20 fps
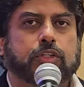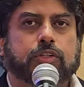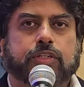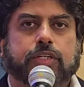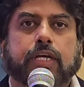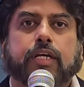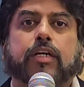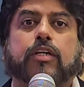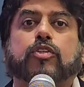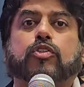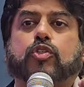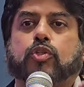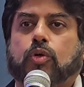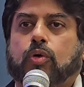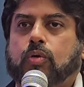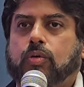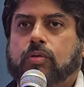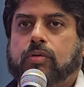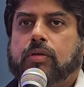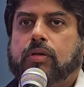when you take
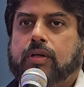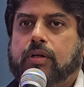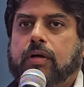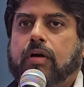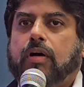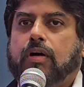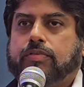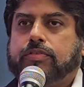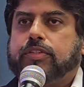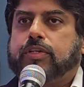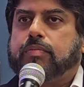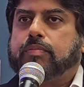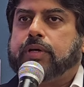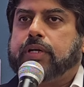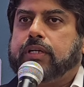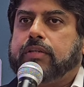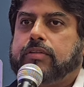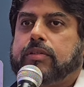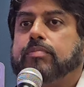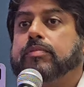control of
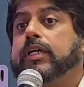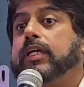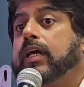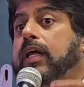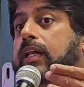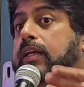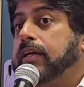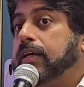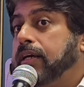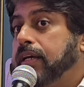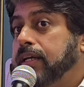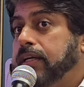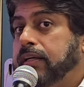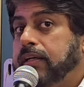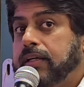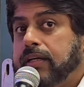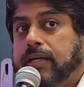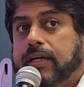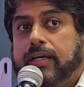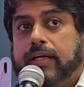somebody
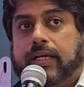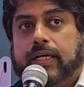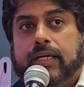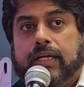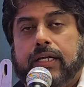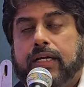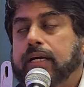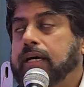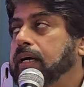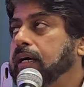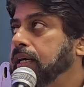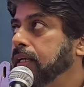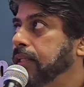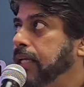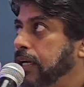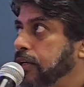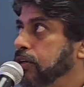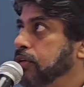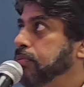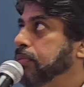elderly,
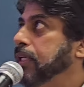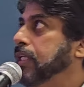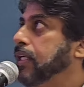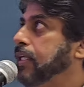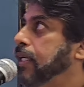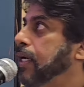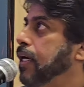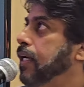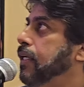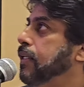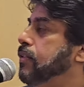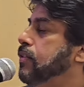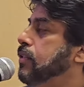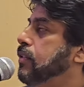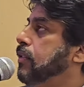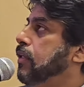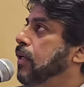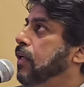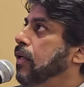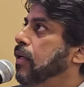that could be the
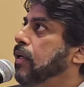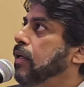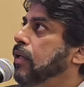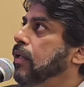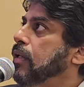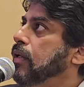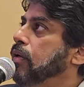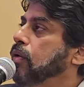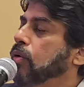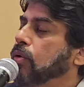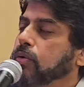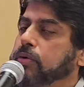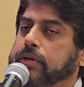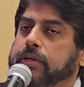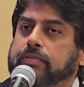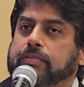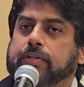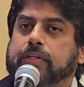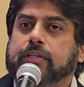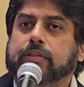case, or
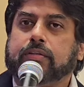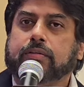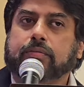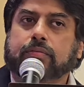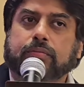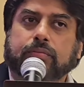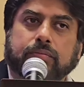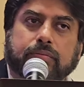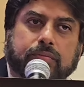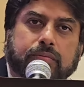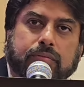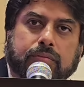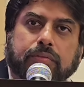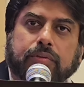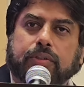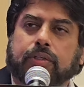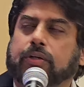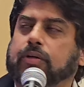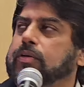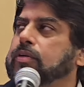even,
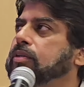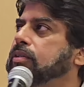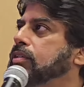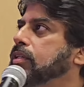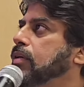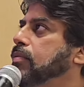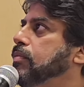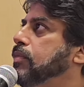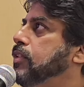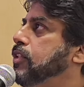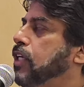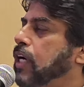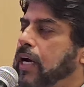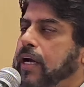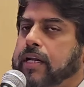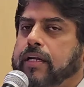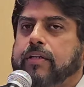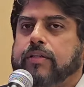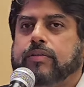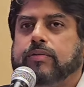you know, some
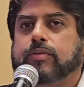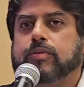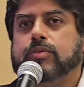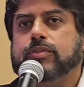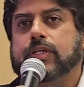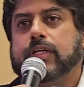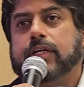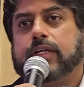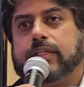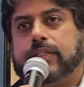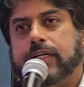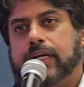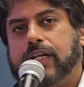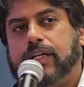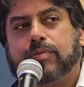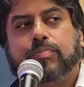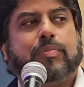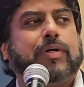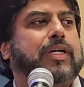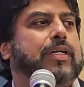child who's an
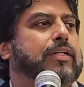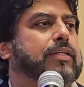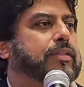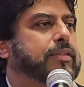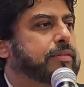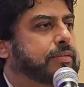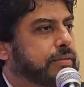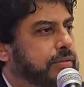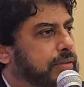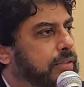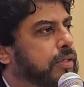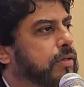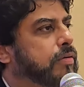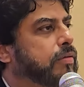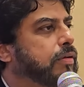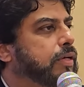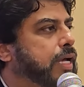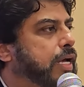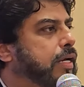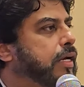adult but, you
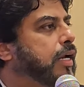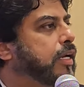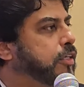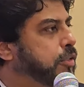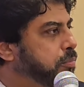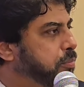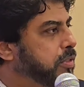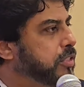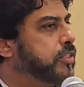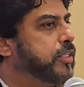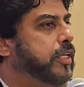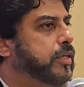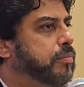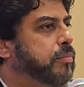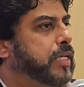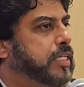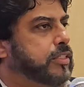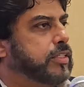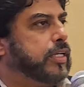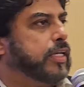know, not
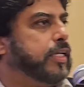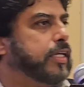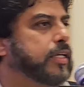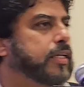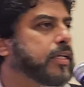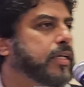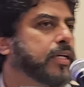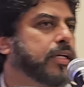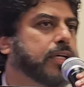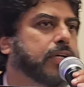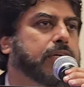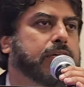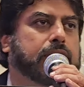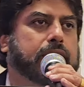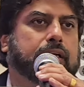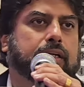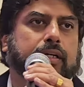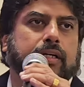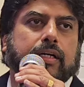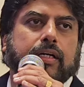100% mentally
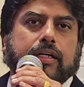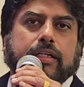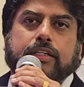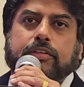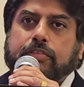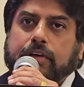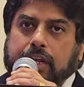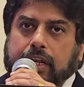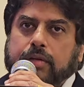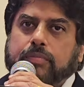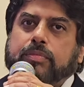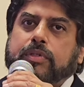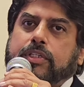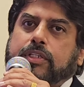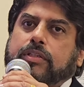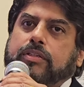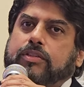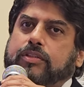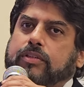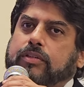
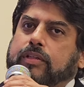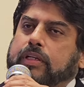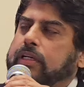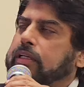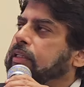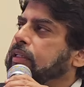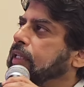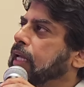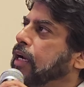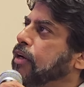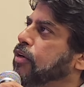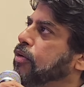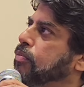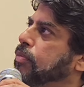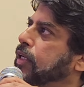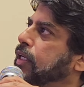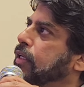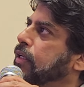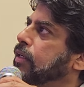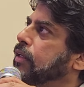developed. So that could
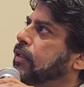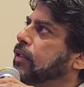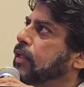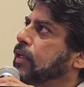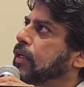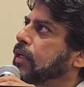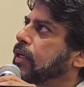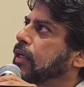be,